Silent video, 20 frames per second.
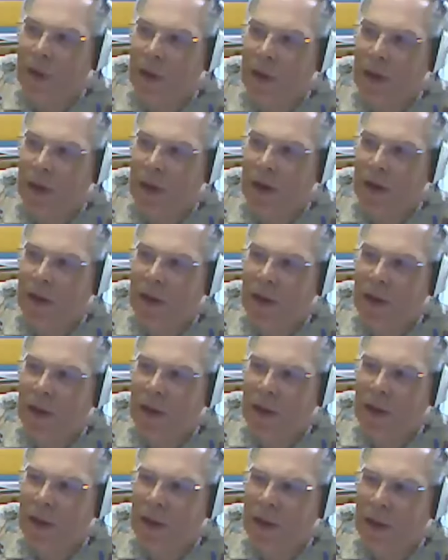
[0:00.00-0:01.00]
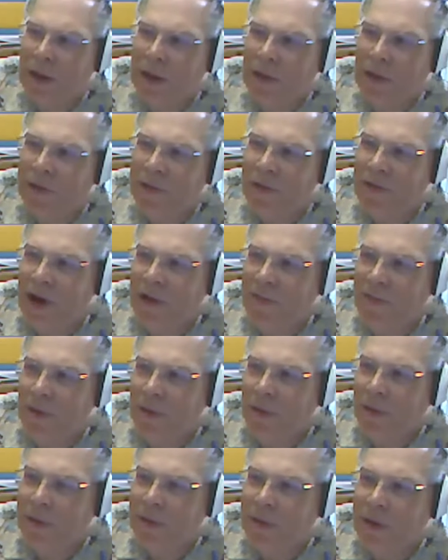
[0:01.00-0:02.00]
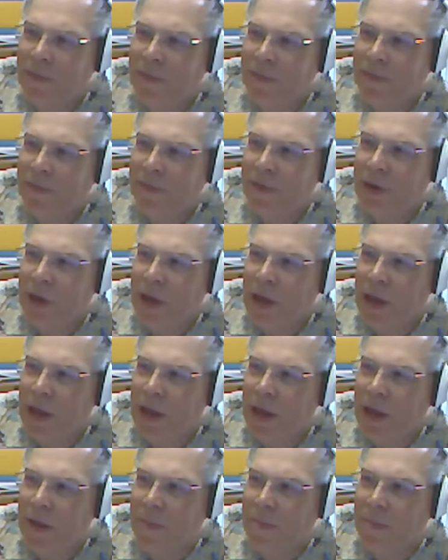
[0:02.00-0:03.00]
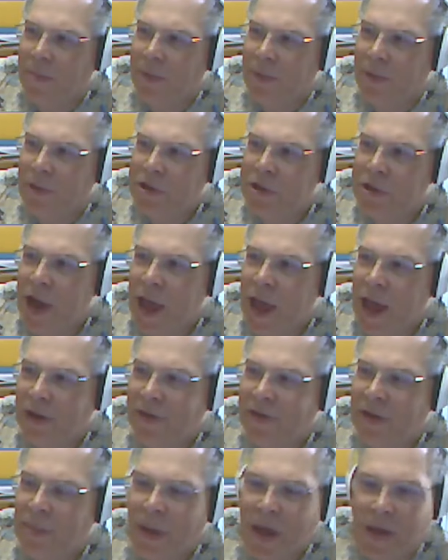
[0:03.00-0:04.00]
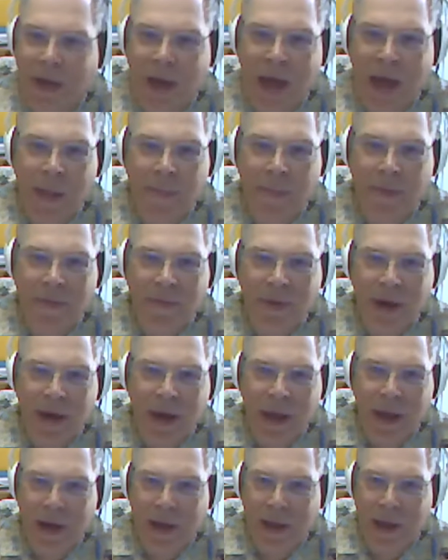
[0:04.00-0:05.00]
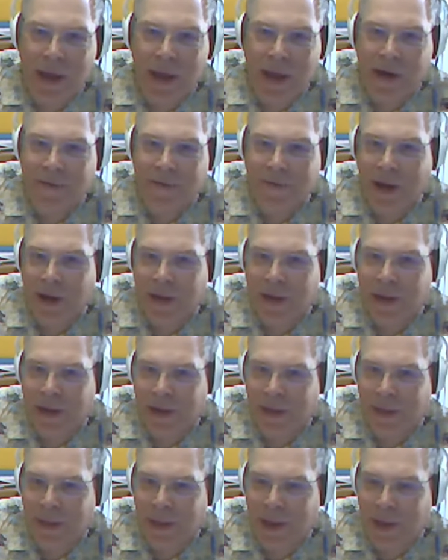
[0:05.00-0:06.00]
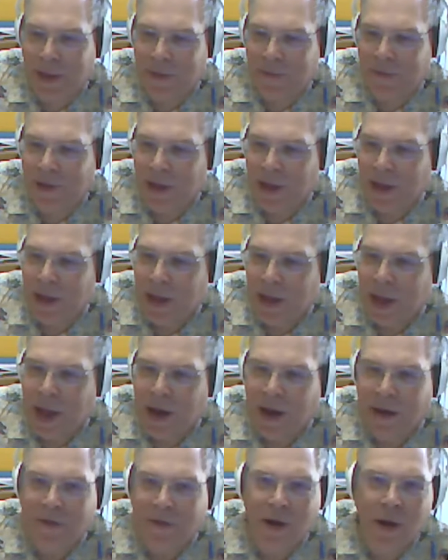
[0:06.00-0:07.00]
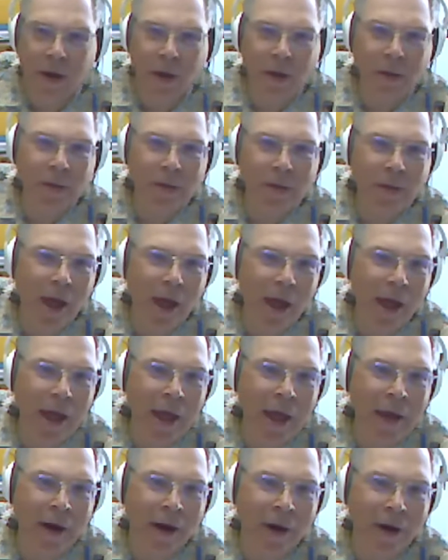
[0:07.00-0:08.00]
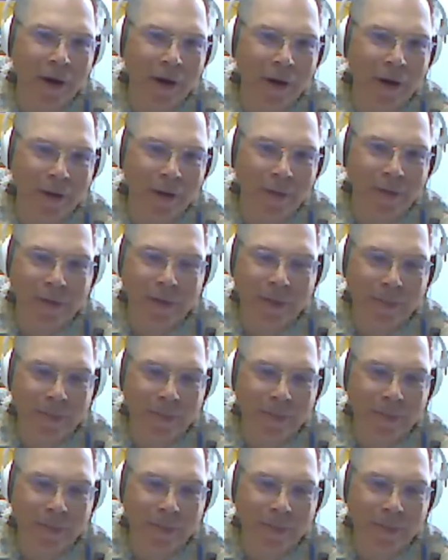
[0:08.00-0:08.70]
did uh, several diff- uh, chats about copyright and contracting and things, and it's called Law and Artist